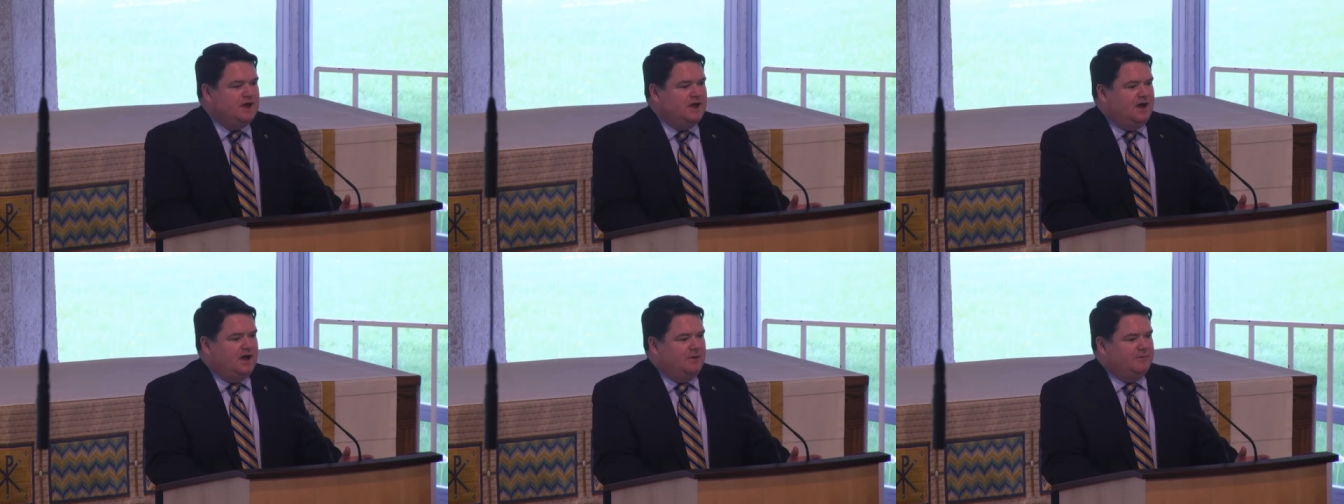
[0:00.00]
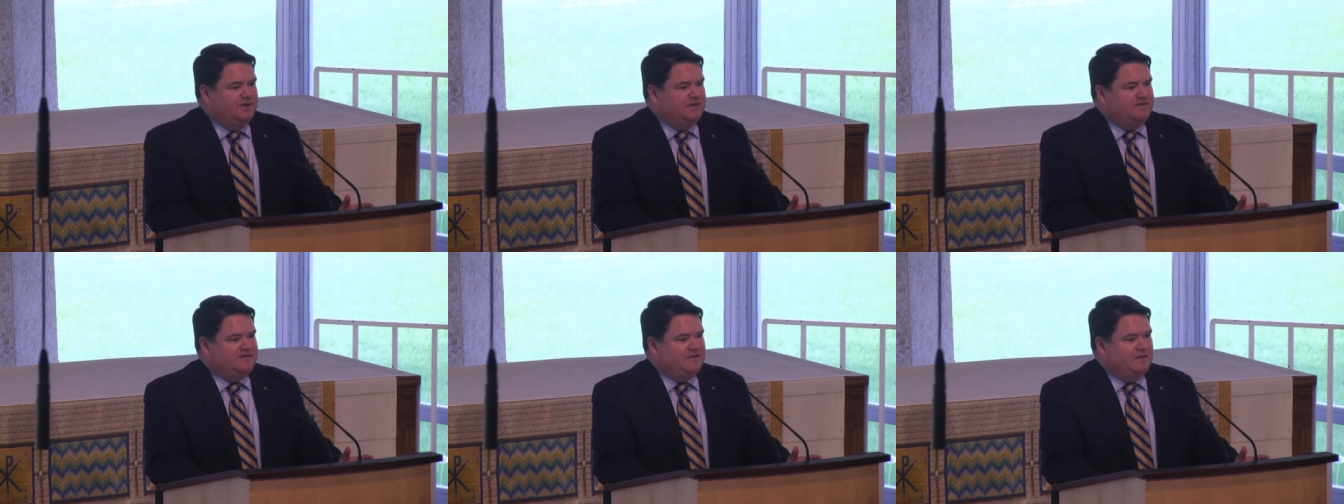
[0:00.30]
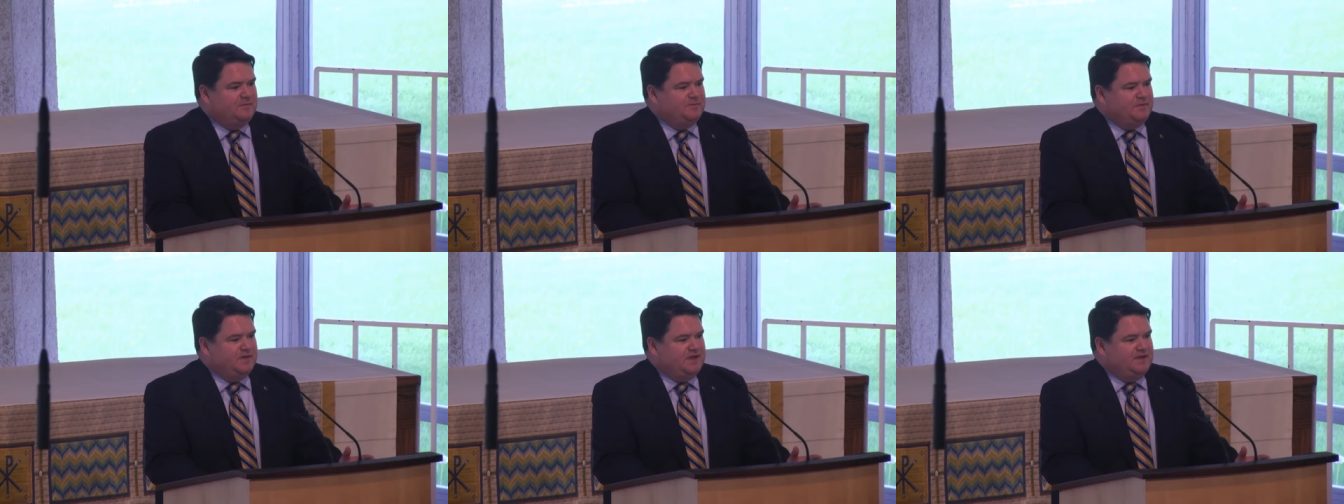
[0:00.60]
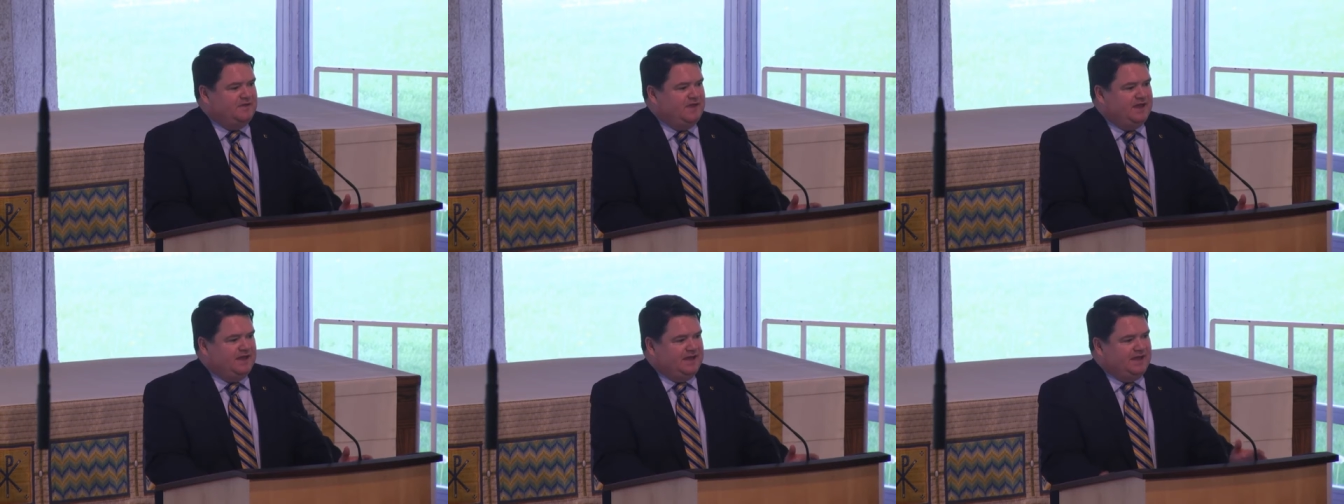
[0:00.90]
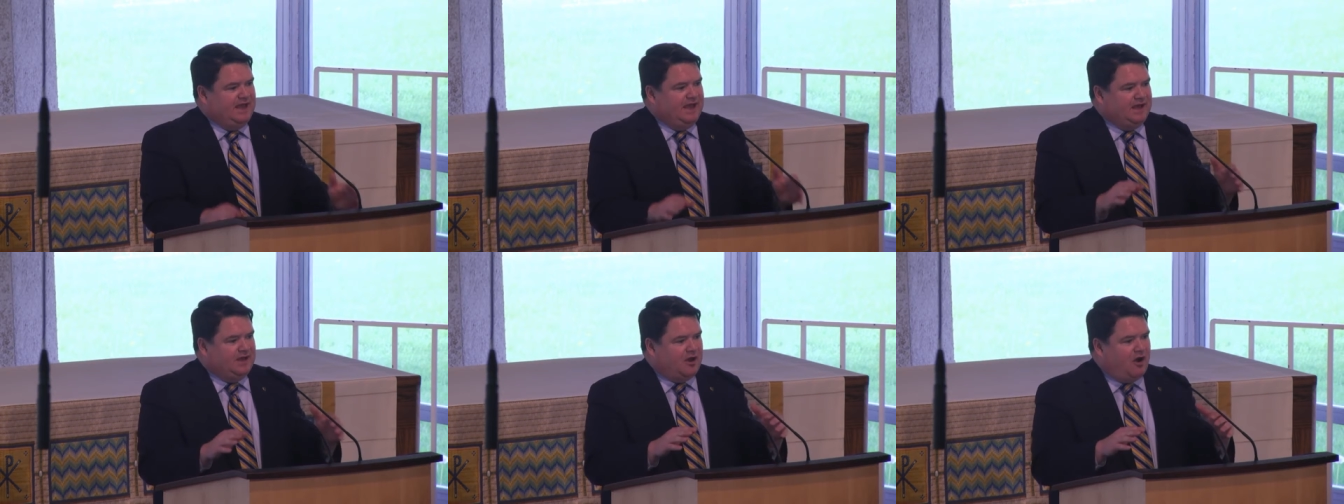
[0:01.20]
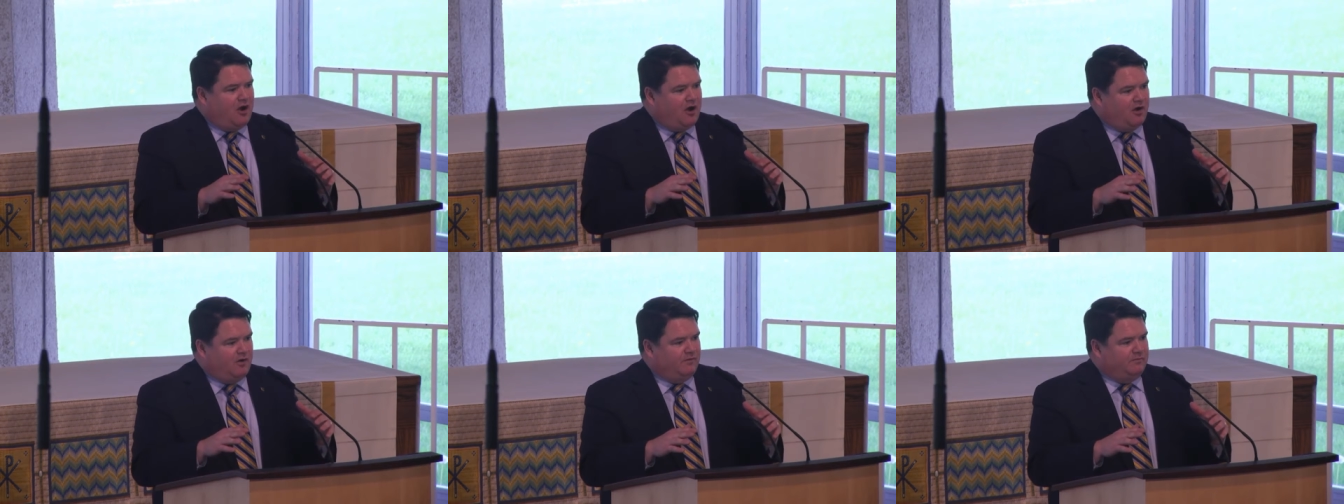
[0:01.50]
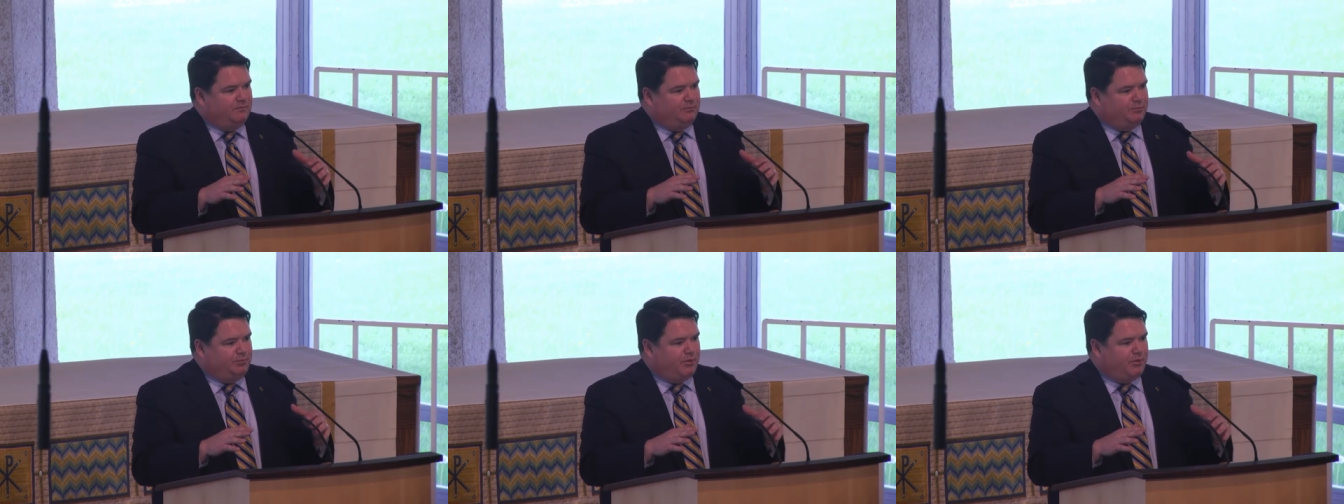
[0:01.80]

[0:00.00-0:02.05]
Um, it's something that, again, our